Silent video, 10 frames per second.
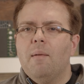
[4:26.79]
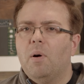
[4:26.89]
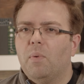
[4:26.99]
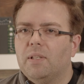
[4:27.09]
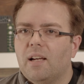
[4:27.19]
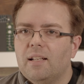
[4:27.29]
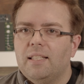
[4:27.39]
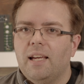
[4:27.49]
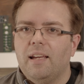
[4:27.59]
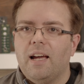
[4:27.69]
But with
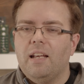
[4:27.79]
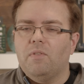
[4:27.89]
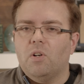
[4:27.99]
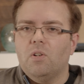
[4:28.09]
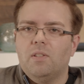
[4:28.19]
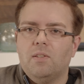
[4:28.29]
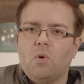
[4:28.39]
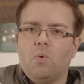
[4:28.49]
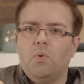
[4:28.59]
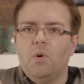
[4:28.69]
Dante, it kind of turns this
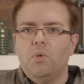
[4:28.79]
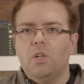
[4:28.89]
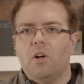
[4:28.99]
whole notion